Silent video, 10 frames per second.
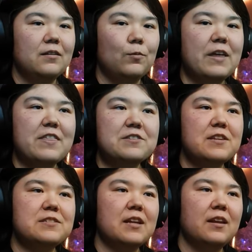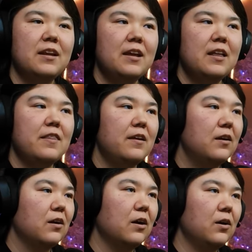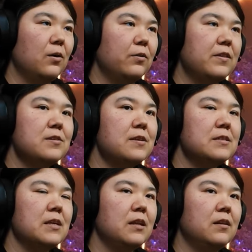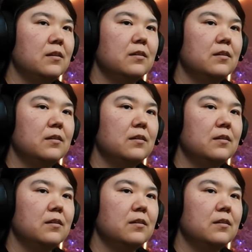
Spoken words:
Wait, this isn't the